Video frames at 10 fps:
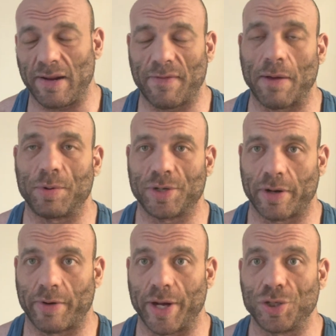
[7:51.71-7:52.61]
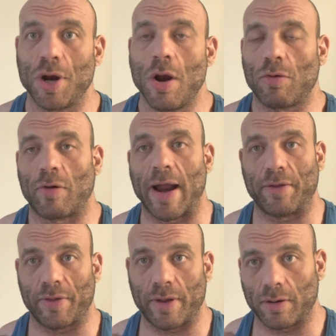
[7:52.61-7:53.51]
85% range
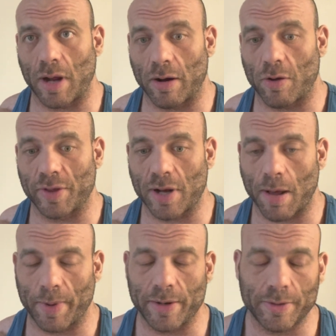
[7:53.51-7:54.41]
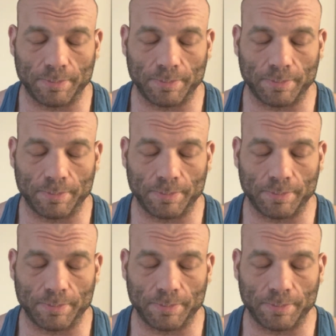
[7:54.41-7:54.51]
rather than kind of on the top end.